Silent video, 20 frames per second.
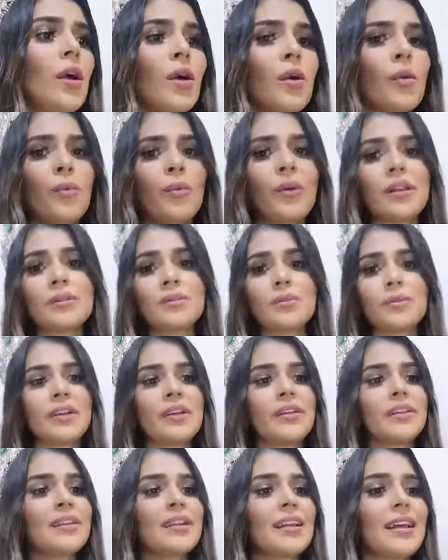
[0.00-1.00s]
Well, we
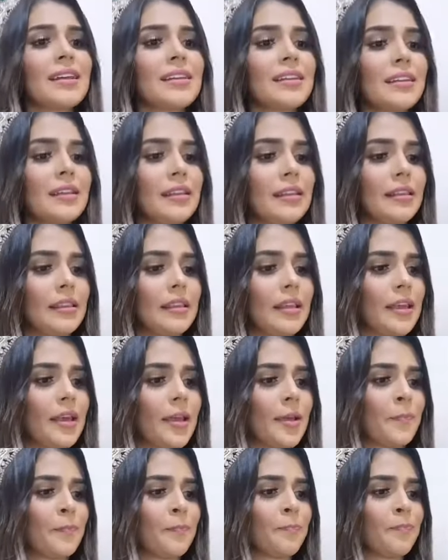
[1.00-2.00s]
are not in
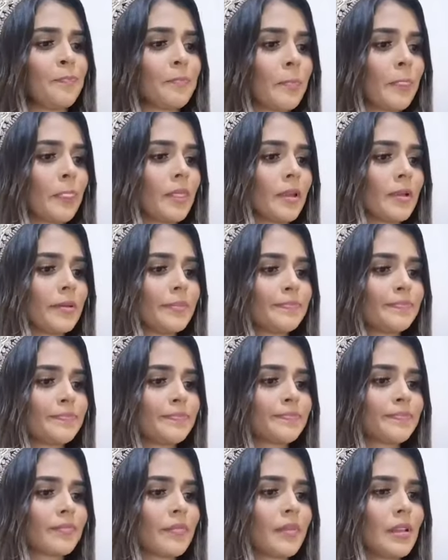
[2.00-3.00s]
the
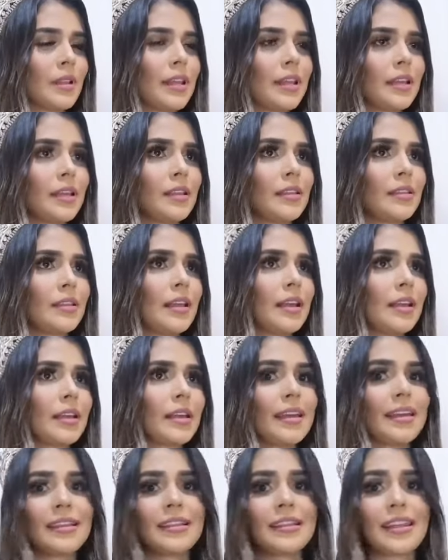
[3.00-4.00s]
like in
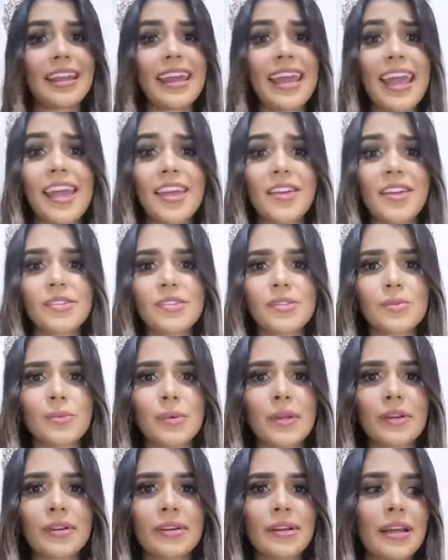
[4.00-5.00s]
the chaos.
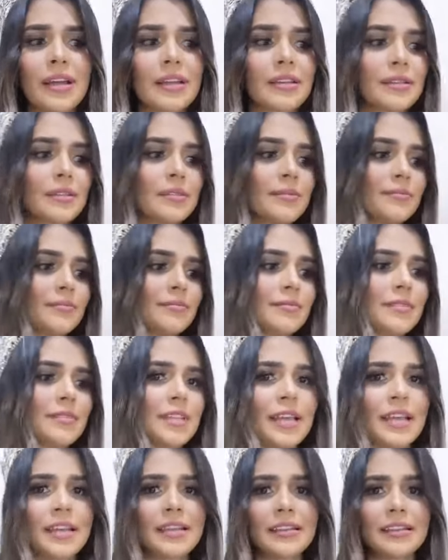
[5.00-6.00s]
We are not
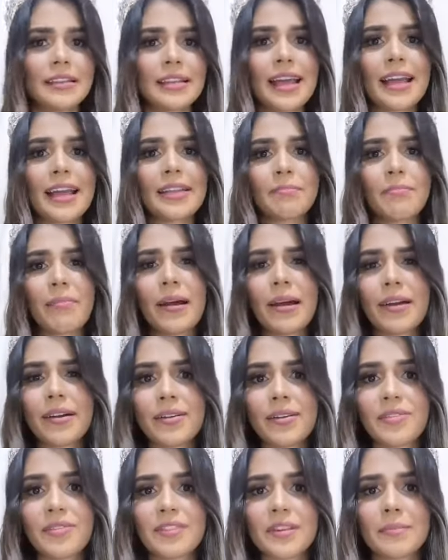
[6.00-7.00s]
yet in that part
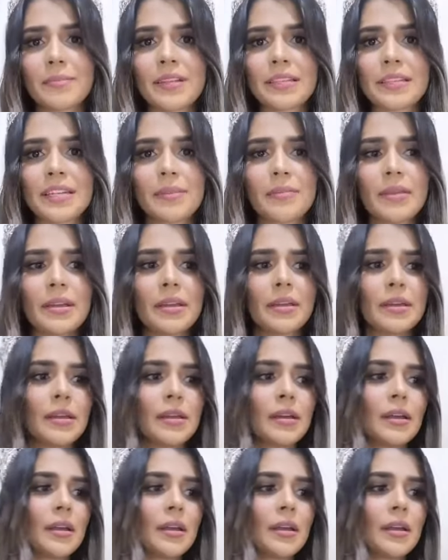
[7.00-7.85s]
of the pandemic,